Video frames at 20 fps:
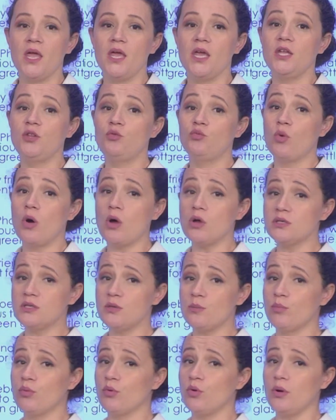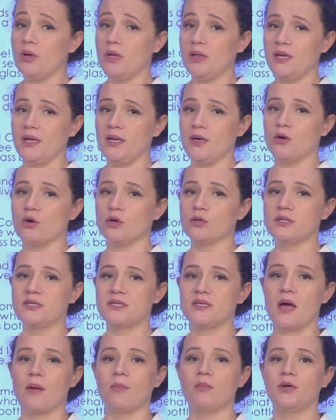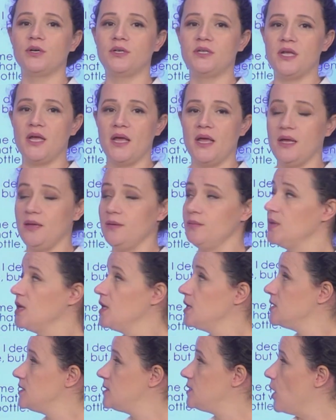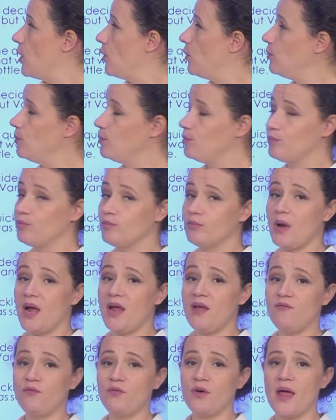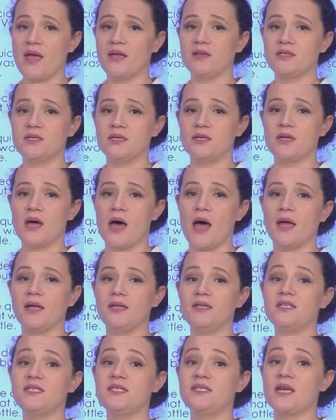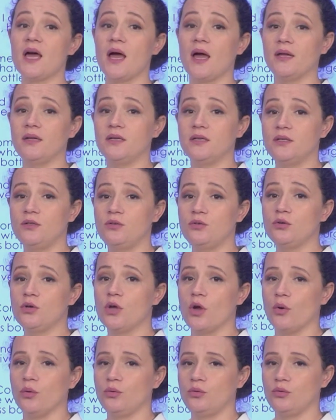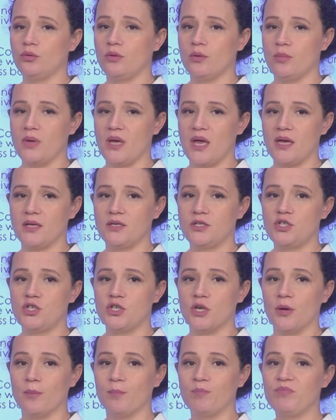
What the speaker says: It was a boiling hot summer day, so my friends and I decided to go to the beach.